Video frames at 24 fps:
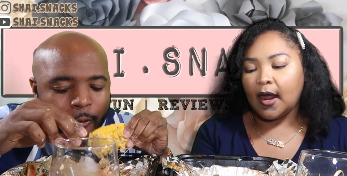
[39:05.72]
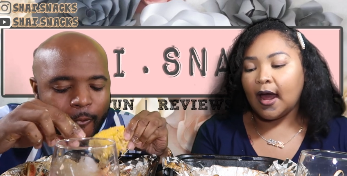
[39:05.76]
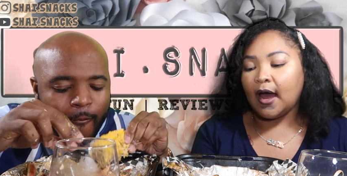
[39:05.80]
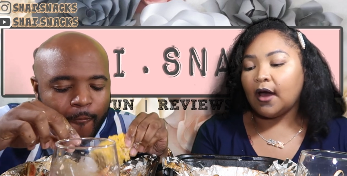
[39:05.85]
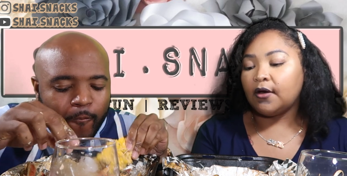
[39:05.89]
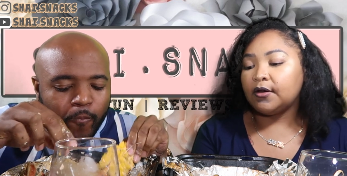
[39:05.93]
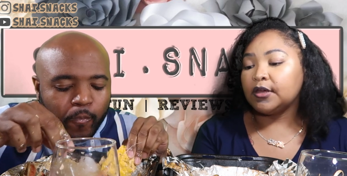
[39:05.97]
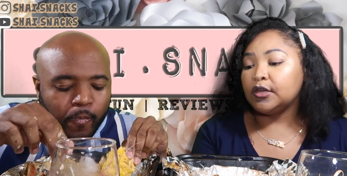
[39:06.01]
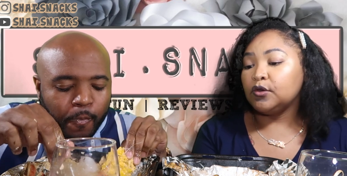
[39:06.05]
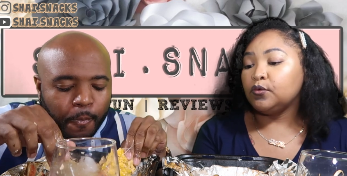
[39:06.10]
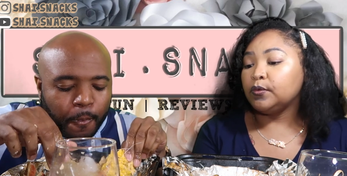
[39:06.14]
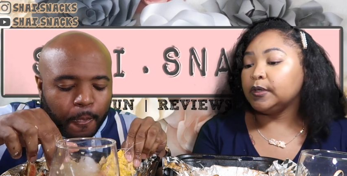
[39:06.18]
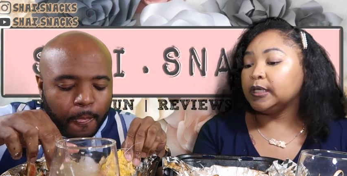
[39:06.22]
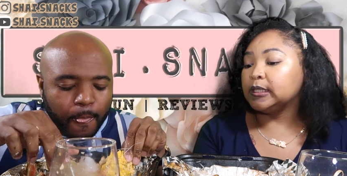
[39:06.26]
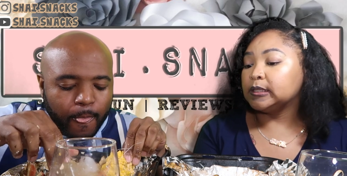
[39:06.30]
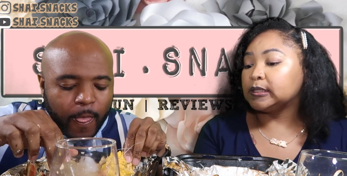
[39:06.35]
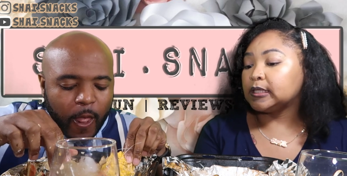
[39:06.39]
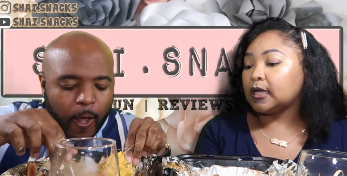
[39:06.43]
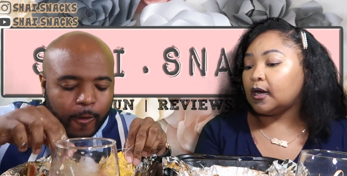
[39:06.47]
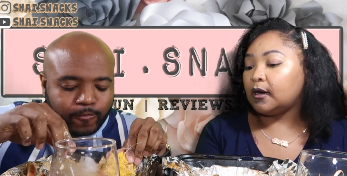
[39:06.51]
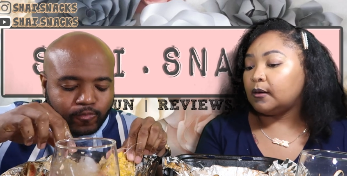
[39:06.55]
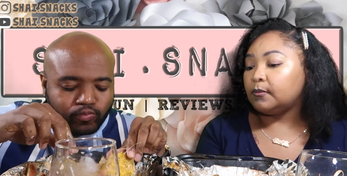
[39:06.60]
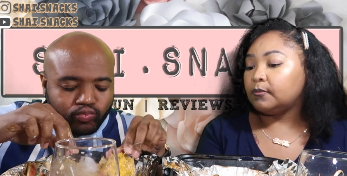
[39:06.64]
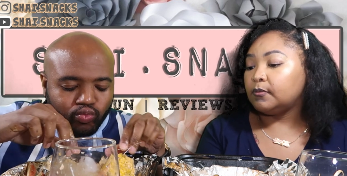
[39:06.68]
Speaker 1: I'll eat
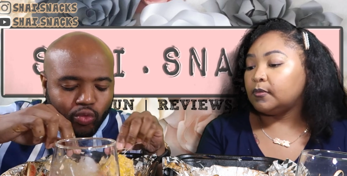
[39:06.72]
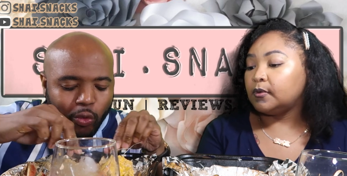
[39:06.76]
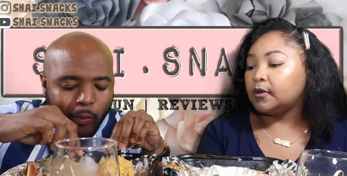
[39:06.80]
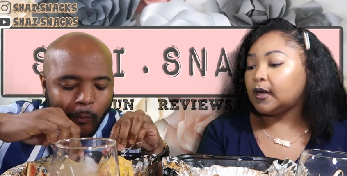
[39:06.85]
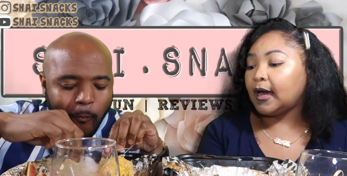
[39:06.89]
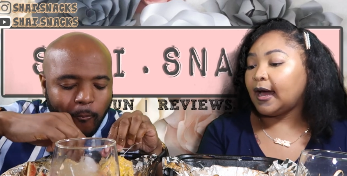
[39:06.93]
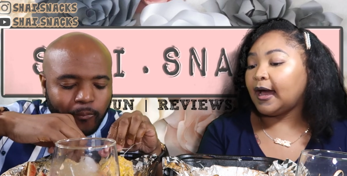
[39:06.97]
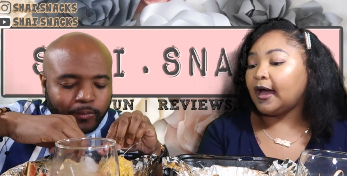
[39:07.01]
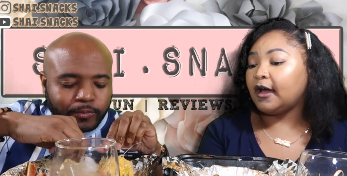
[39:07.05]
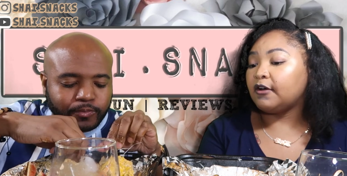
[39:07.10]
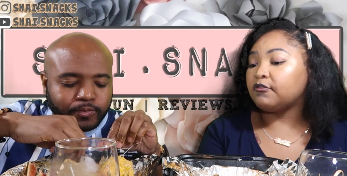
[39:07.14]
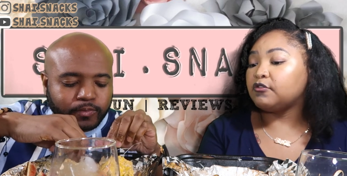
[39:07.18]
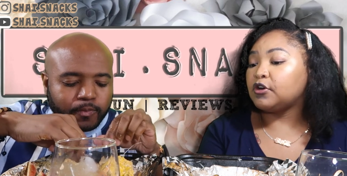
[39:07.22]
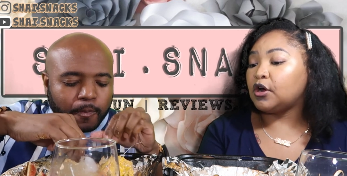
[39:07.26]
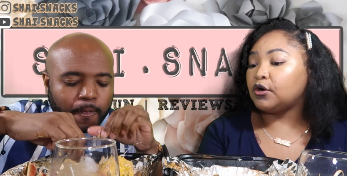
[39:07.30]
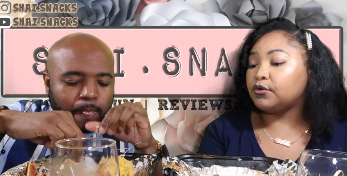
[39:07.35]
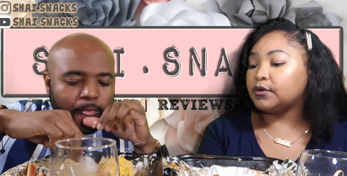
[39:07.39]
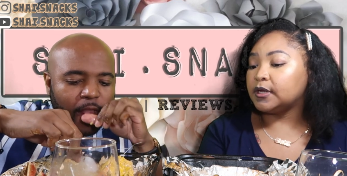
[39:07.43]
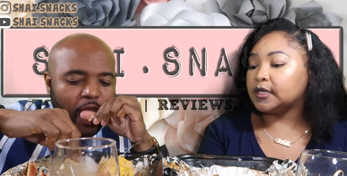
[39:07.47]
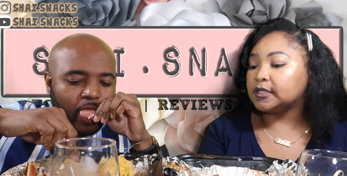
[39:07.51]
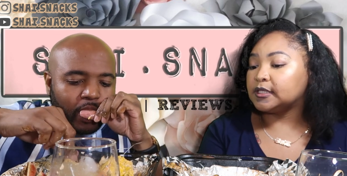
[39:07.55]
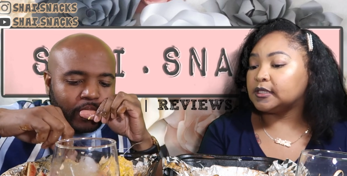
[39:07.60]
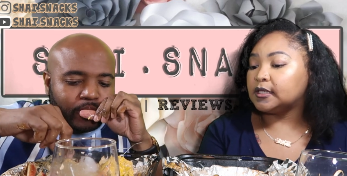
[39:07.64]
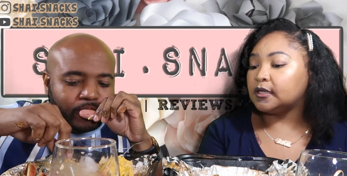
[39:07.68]
Wingstop. I have
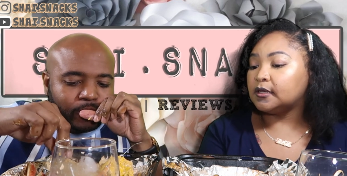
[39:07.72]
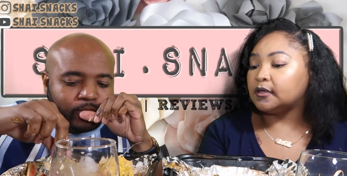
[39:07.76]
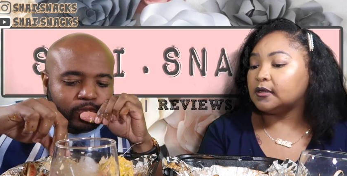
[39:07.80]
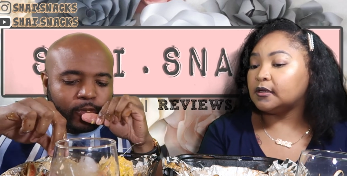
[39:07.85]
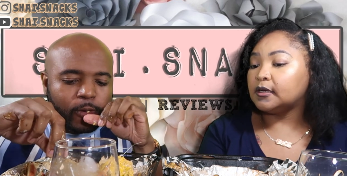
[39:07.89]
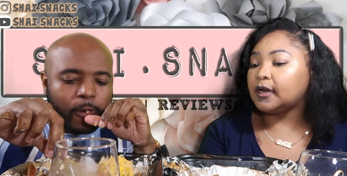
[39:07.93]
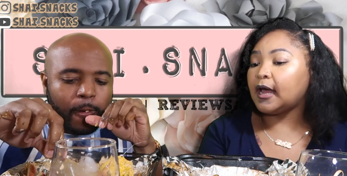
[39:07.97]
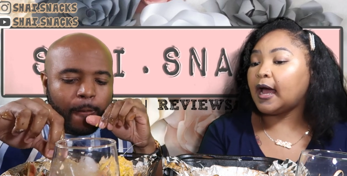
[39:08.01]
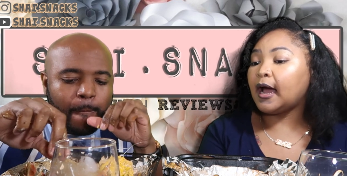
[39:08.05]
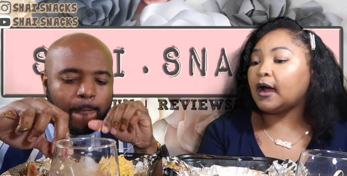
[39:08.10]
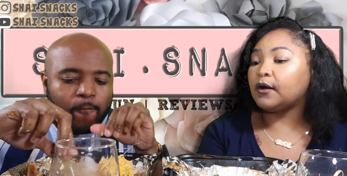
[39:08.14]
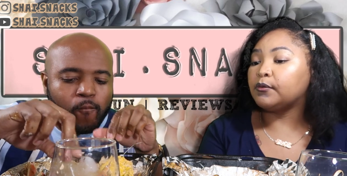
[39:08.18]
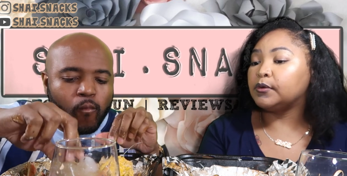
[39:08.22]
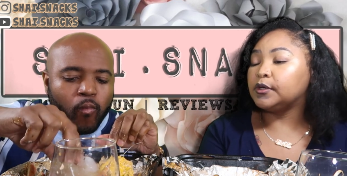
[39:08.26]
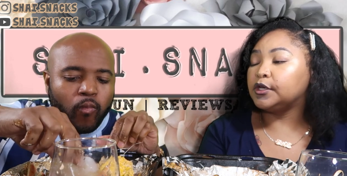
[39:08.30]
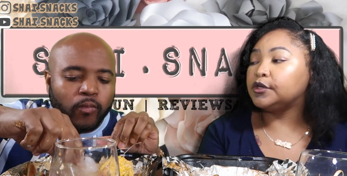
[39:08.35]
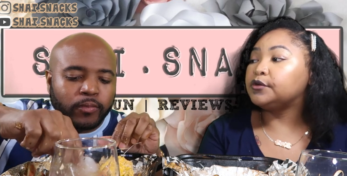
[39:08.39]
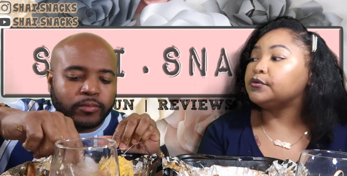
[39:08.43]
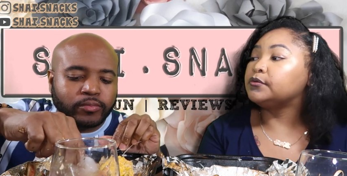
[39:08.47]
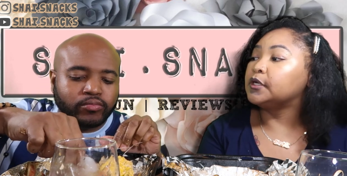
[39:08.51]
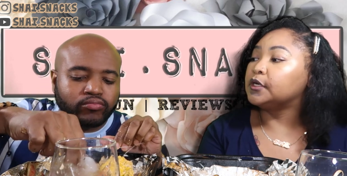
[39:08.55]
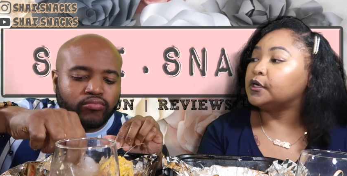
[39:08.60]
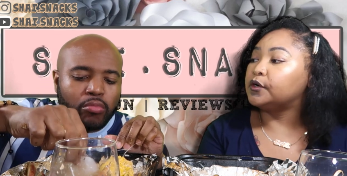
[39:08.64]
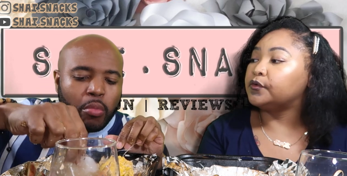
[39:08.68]
noticed that I
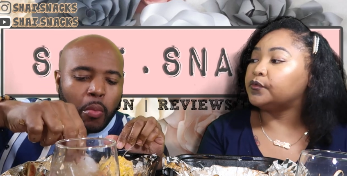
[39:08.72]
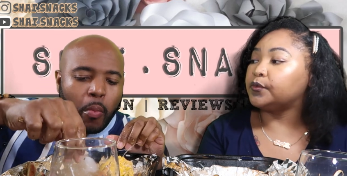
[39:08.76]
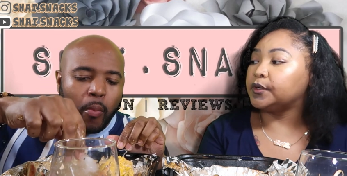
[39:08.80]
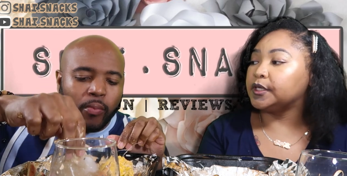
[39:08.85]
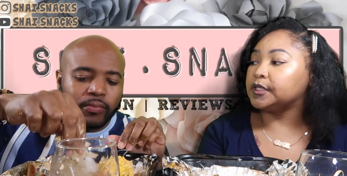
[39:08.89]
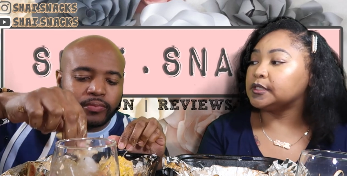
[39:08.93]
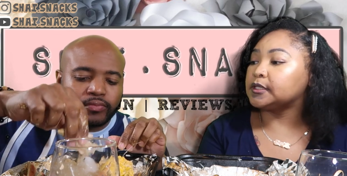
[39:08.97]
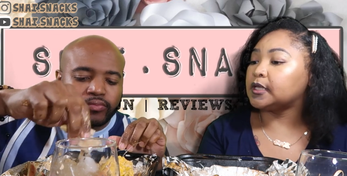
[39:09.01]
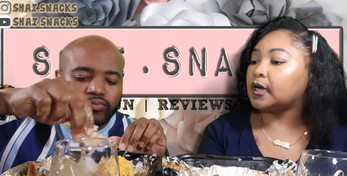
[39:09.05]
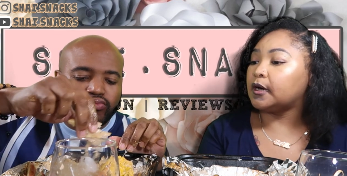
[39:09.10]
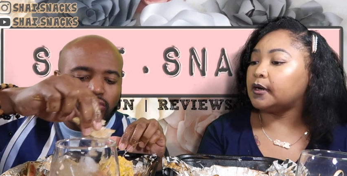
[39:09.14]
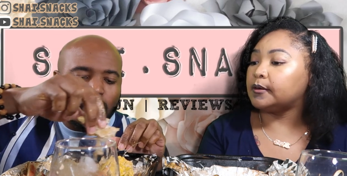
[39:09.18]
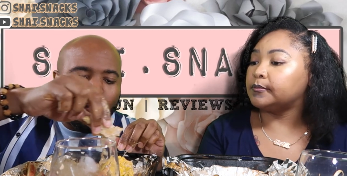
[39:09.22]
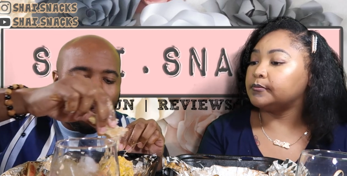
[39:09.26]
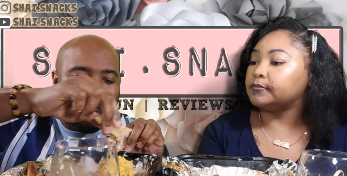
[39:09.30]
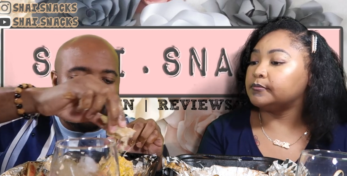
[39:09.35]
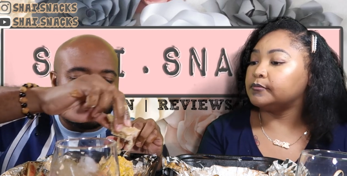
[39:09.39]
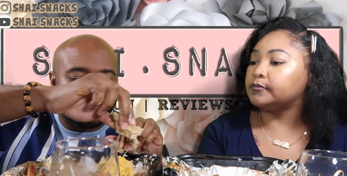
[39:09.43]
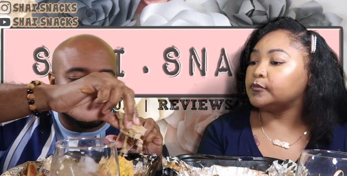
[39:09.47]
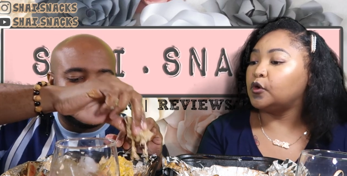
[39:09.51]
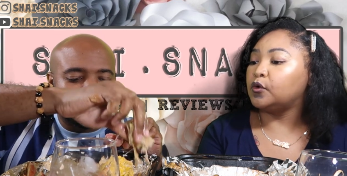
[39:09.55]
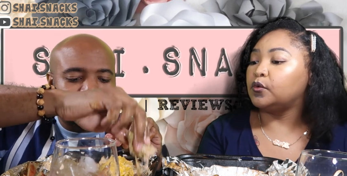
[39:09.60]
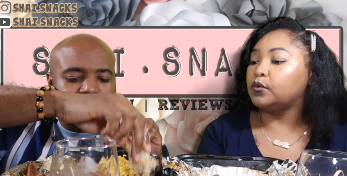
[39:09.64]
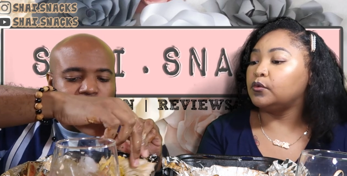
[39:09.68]
really do love Wingstop.
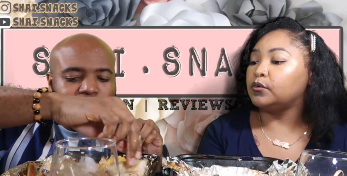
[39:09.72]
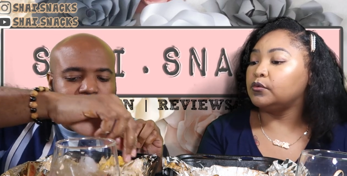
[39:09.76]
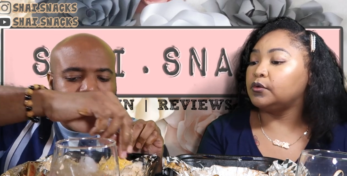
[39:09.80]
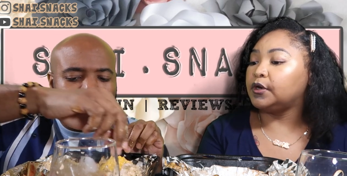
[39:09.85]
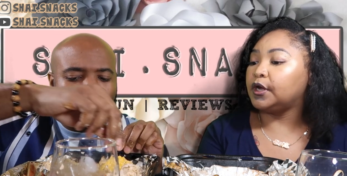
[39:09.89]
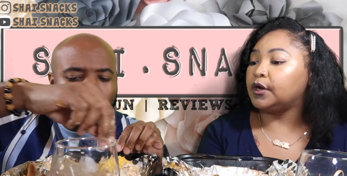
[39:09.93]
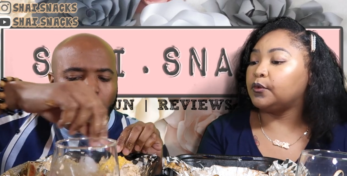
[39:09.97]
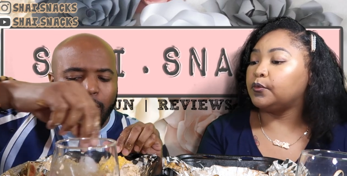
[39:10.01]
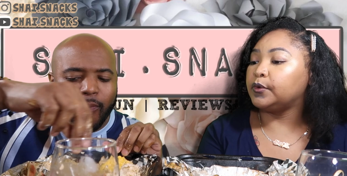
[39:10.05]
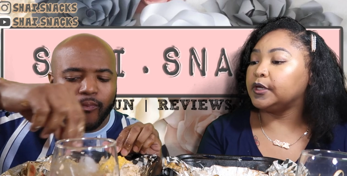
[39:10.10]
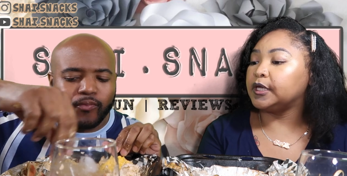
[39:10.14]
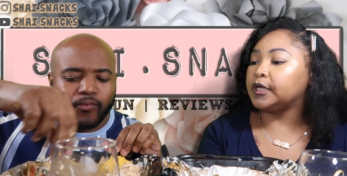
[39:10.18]
Mm. Their